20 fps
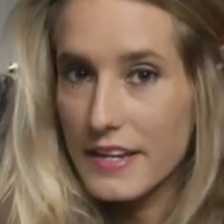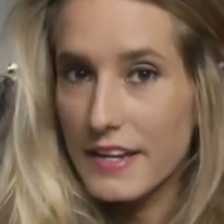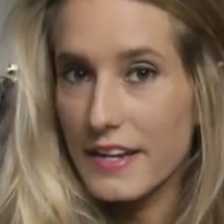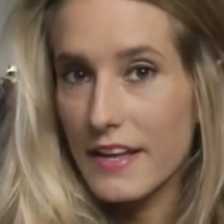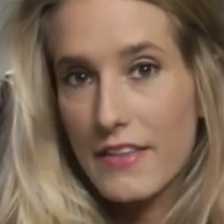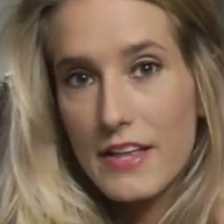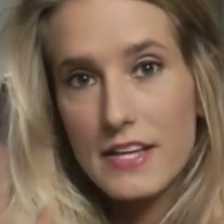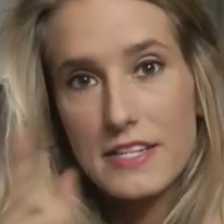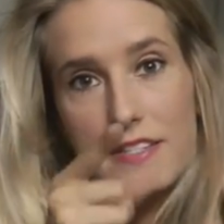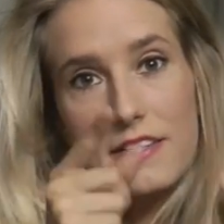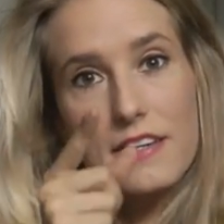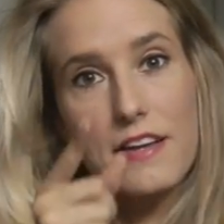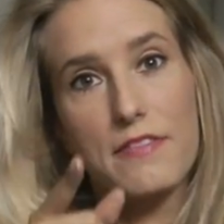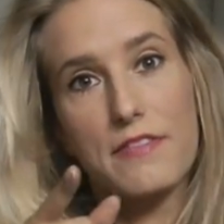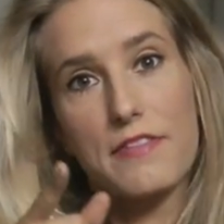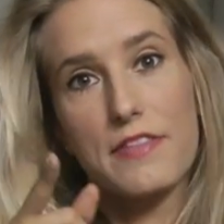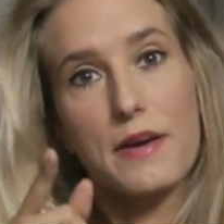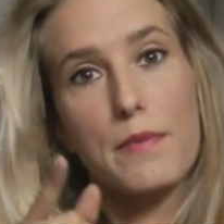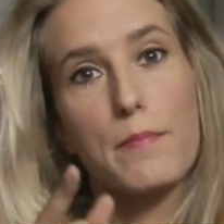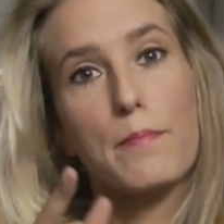Now that's another
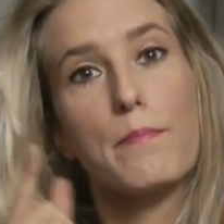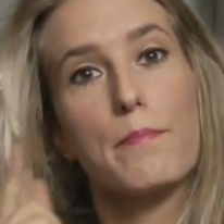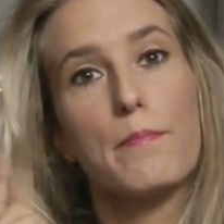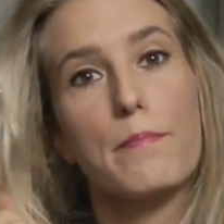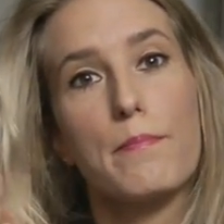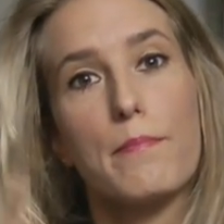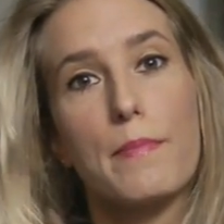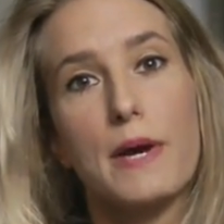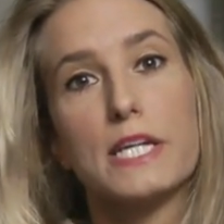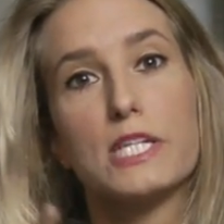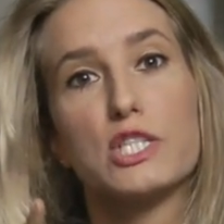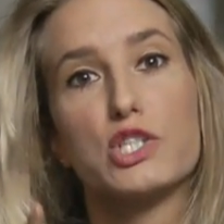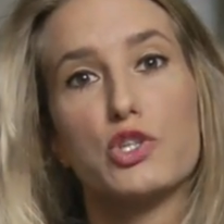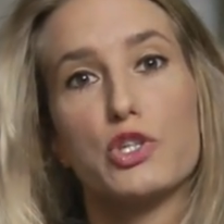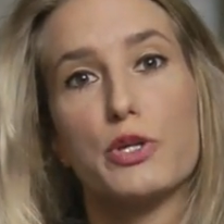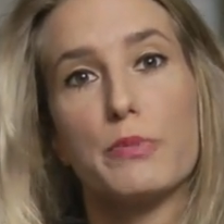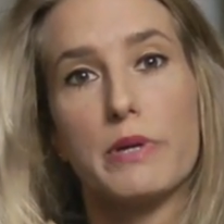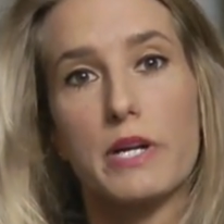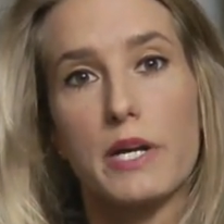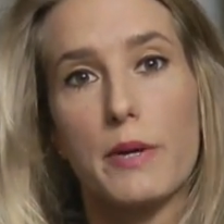thing, make sure
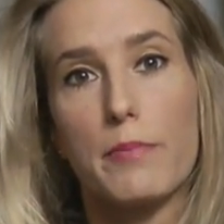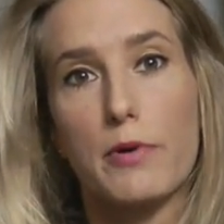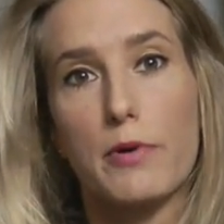you bring a